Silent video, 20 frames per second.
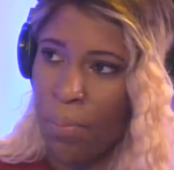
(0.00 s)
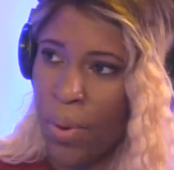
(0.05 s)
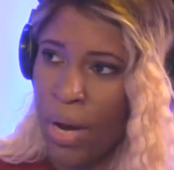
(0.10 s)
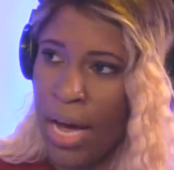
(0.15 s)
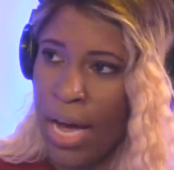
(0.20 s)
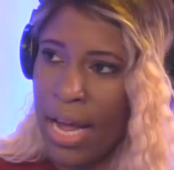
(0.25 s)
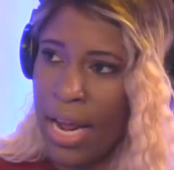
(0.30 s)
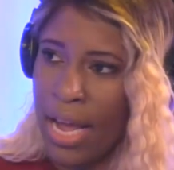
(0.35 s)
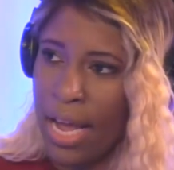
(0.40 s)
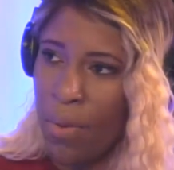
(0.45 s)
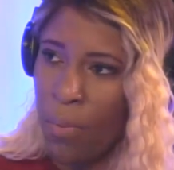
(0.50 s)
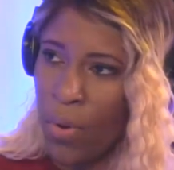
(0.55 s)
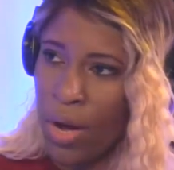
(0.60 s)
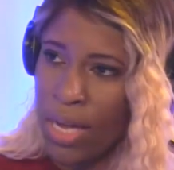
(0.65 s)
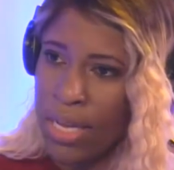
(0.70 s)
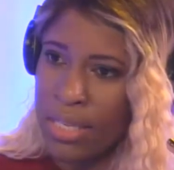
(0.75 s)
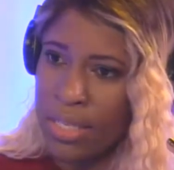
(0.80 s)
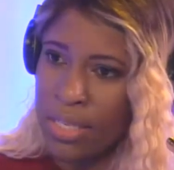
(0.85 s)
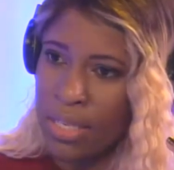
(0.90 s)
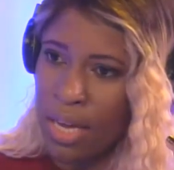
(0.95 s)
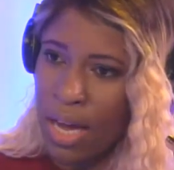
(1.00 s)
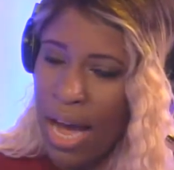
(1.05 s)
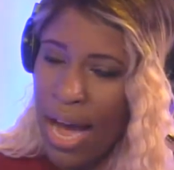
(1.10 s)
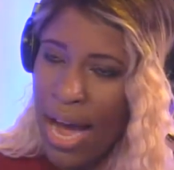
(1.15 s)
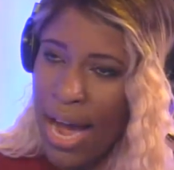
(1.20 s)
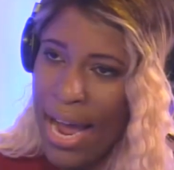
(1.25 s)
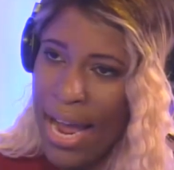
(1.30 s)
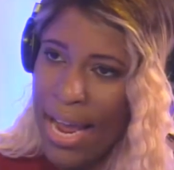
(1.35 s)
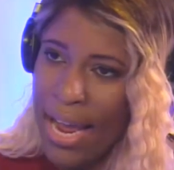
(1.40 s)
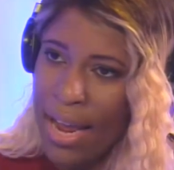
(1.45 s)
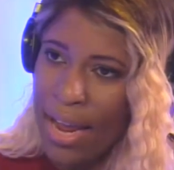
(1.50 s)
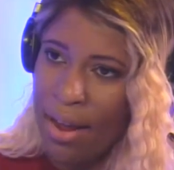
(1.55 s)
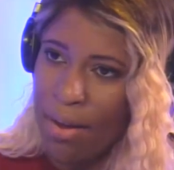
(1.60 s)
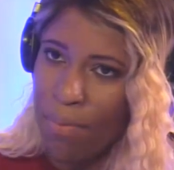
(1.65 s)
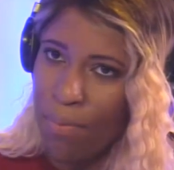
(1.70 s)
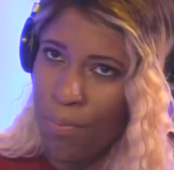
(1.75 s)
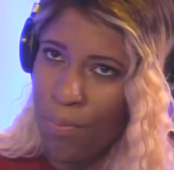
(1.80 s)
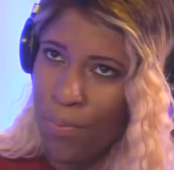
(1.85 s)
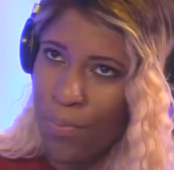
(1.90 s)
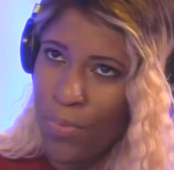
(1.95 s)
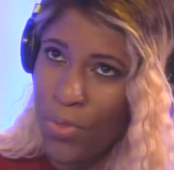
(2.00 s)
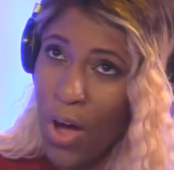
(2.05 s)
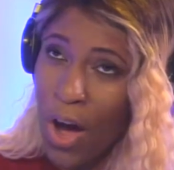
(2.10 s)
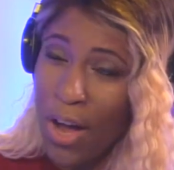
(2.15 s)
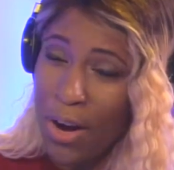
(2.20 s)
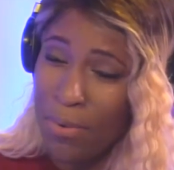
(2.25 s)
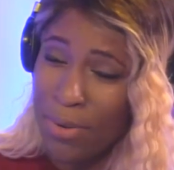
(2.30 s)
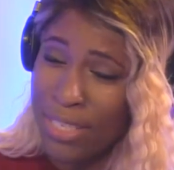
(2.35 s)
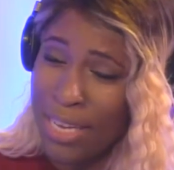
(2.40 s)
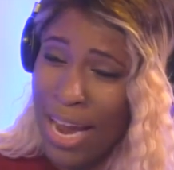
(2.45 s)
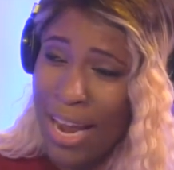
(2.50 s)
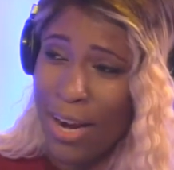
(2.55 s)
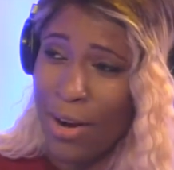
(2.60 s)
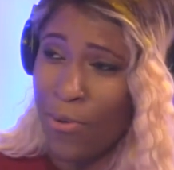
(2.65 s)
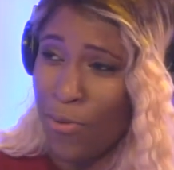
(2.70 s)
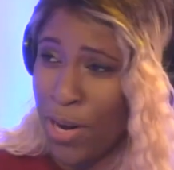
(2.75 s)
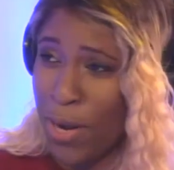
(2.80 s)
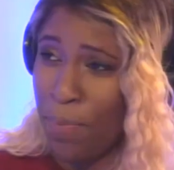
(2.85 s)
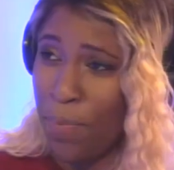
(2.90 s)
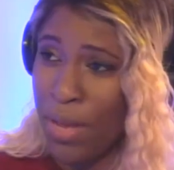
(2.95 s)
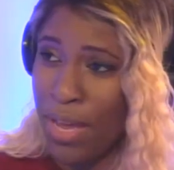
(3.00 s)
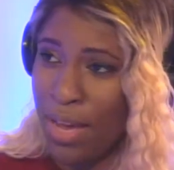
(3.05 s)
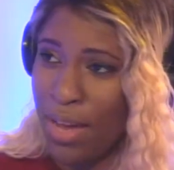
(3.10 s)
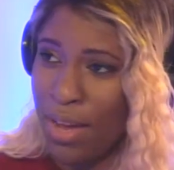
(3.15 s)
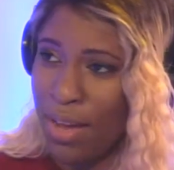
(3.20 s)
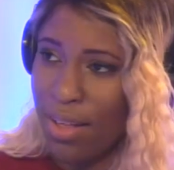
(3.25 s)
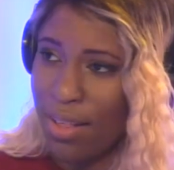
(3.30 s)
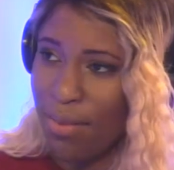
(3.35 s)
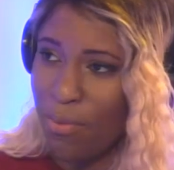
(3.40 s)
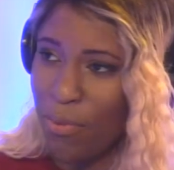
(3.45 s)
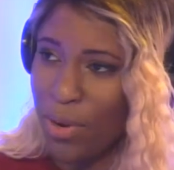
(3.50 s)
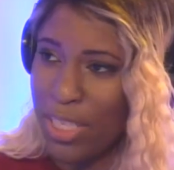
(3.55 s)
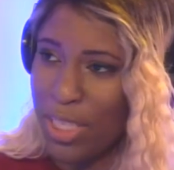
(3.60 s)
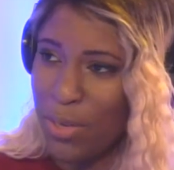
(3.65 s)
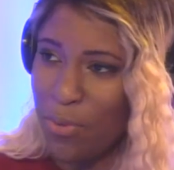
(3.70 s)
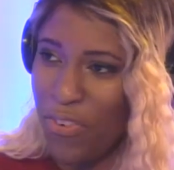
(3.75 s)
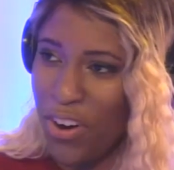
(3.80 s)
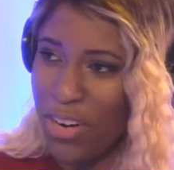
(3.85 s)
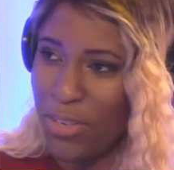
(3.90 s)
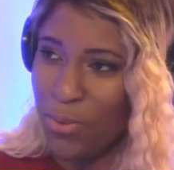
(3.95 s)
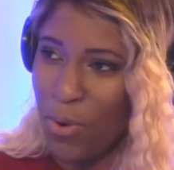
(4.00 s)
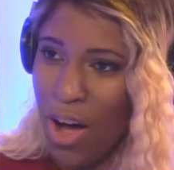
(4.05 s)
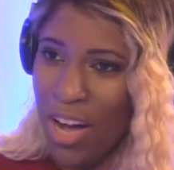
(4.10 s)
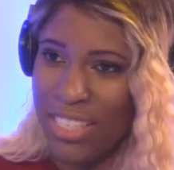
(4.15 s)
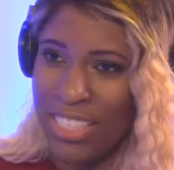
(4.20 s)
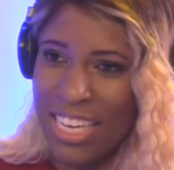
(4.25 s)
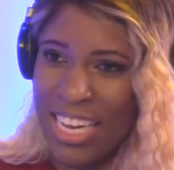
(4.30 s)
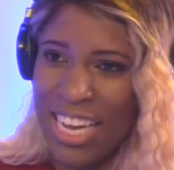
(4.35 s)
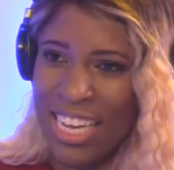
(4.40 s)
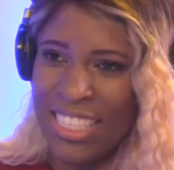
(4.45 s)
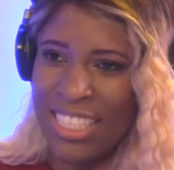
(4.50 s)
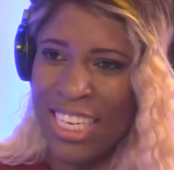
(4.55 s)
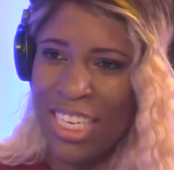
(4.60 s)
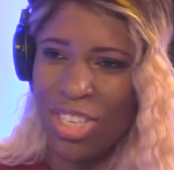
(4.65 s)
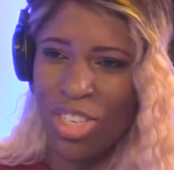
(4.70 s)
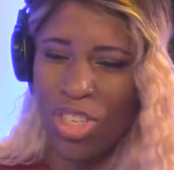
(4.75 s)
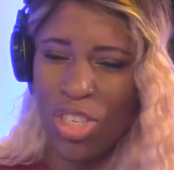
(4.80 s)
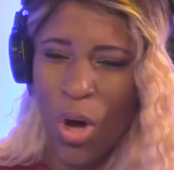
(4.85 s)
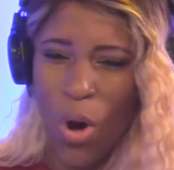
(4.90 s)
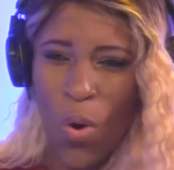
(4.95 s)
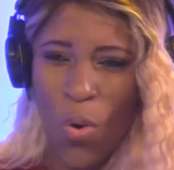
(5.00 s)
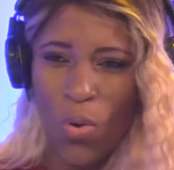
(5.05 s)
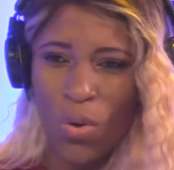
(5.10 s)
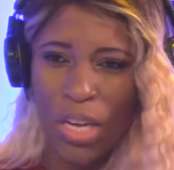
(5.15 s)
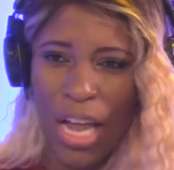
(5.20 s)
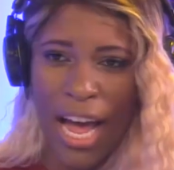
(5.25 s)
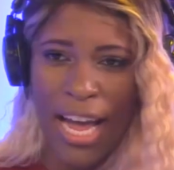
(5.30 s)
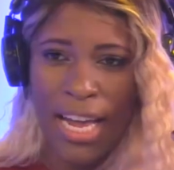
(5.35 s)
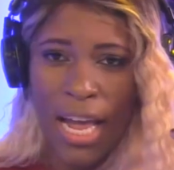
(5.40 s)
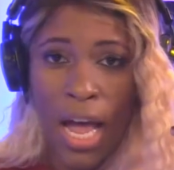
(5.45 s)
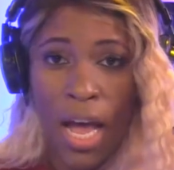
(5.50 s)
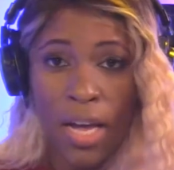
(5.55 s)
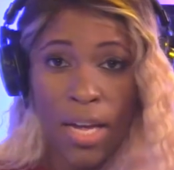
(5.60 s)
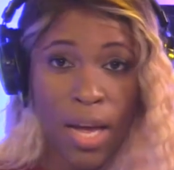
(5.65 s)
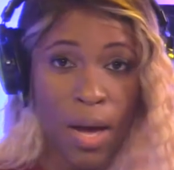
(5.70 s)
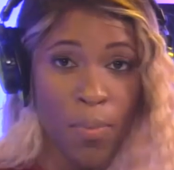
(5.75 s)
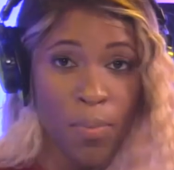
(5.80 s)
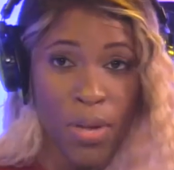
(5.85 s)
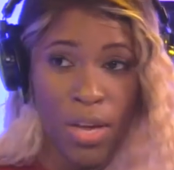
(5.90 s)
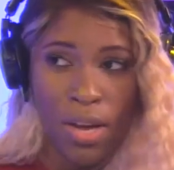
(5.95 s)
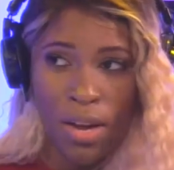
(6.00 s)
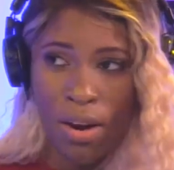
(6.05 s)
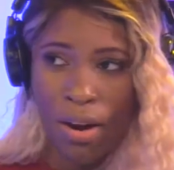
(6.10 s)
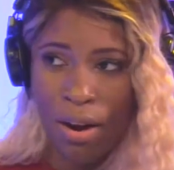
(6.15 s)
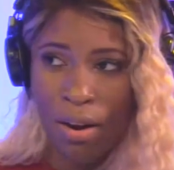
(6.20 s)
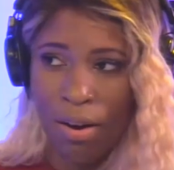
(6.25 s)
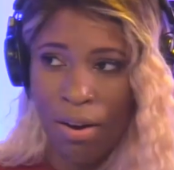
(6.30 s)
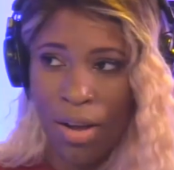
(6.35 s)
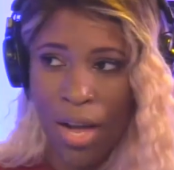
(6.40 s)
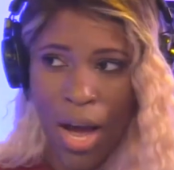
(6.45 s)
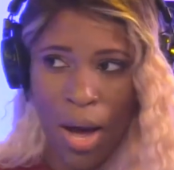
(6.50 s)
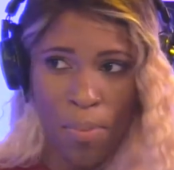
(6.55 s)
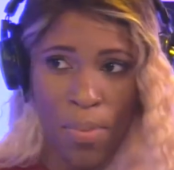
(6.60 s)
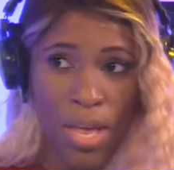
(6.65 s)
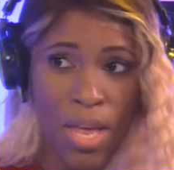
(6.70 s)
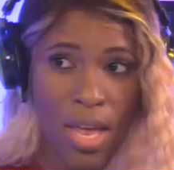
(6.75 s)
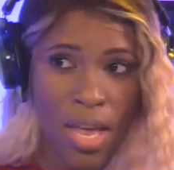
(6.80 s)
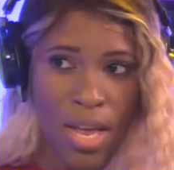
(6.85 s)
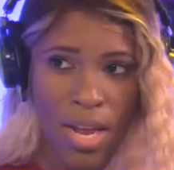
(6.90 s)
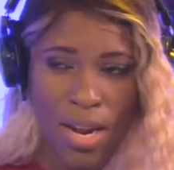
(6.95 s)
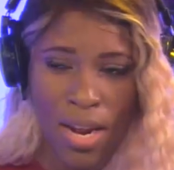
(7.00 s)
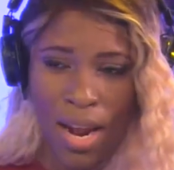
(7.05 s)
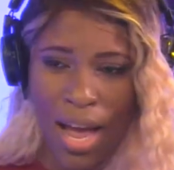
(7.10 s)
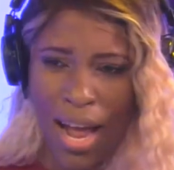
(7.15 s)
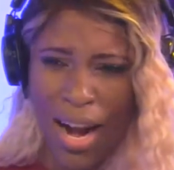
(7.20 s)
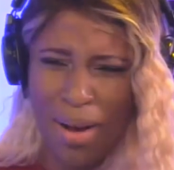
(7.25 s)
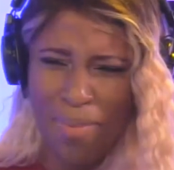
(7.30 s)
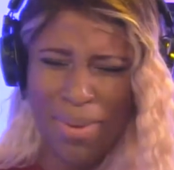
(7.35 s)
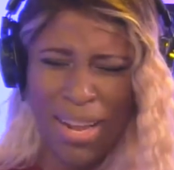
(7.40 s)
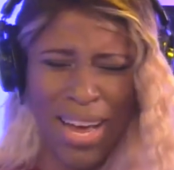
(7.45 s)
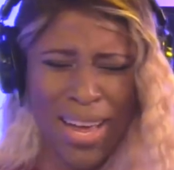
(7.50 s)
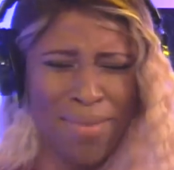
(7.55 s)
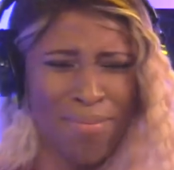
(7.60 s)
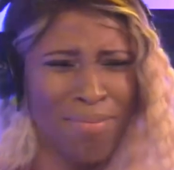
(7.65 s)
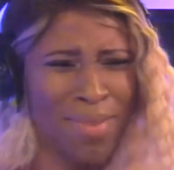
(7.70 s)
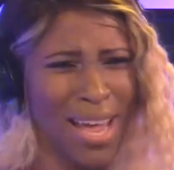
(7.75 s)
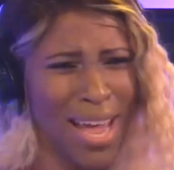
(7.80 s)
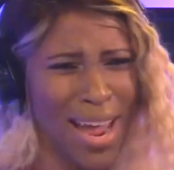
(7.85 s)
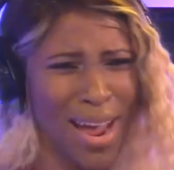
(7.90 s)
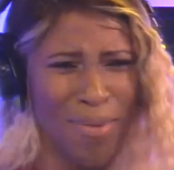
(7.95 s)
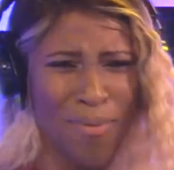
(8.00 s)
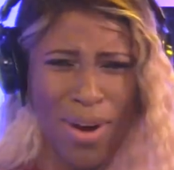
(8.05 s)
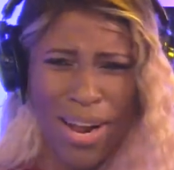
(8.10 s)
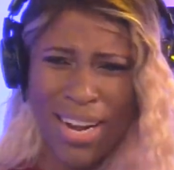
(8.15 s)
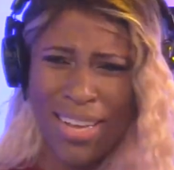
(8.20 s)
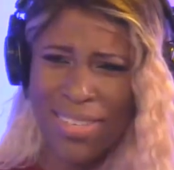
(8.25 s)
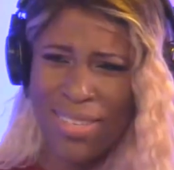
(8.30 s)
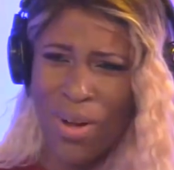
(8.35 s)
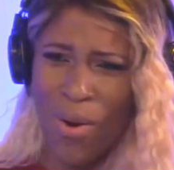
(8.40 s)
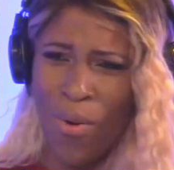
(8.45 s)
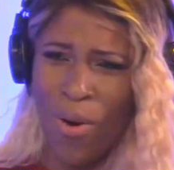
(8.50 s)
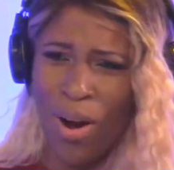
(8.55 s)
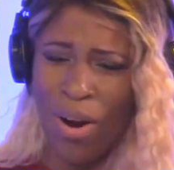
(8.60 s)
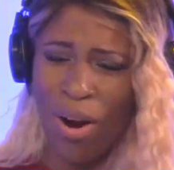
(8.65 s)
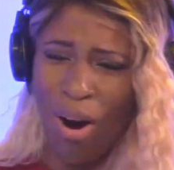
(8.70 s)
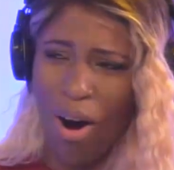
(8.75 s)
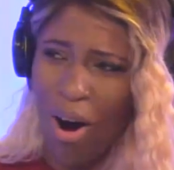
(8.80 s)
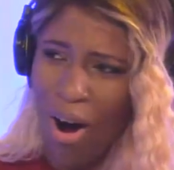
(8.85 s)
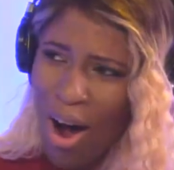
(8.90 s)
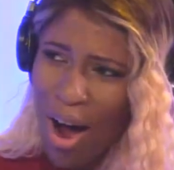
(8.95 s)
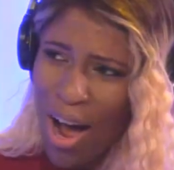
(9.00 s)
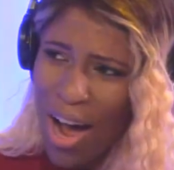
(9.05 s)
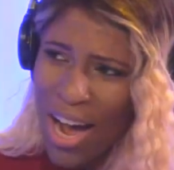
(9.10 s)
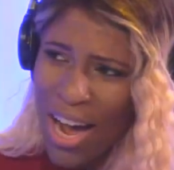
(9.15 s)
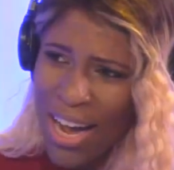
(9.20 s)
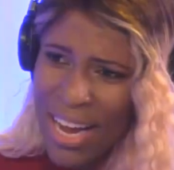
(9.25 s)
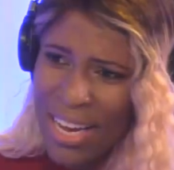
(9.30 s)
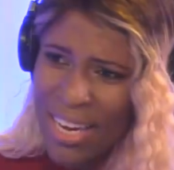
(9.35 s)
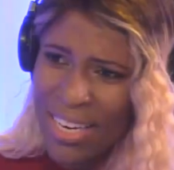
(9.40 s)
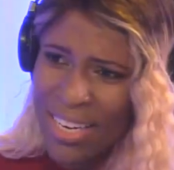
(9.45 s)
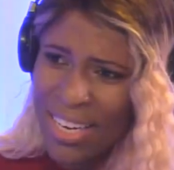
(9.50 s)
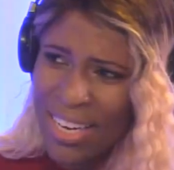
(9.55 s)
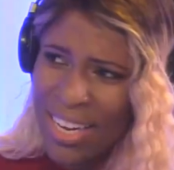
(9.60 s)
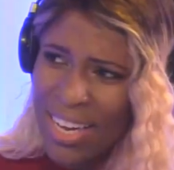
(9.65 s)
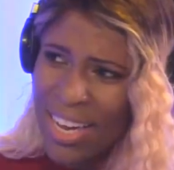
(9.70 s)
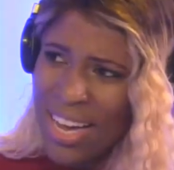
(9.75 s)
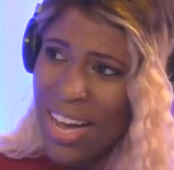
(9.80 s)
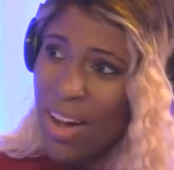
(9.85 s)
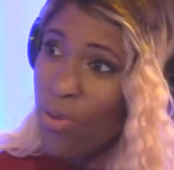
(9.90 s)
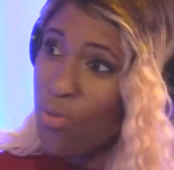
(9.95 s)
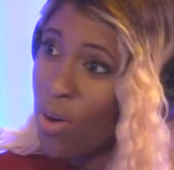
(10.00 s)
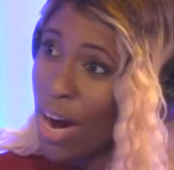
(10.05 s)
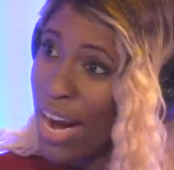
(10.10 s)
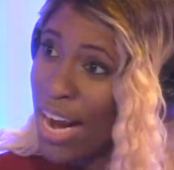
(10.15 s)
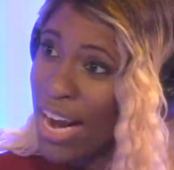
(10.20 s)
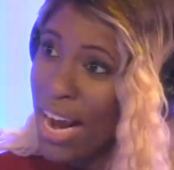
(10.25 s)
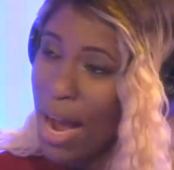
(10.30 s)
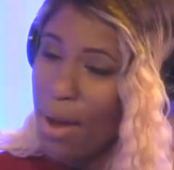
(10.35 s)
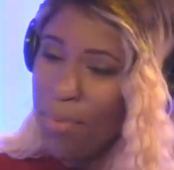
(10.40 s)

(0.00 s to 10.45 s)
But it was, I thought it was kind of creepy when she first walks in because he's so like, come here, come in. And I'm like, man, what is going on? Can you shut the door, please? Right?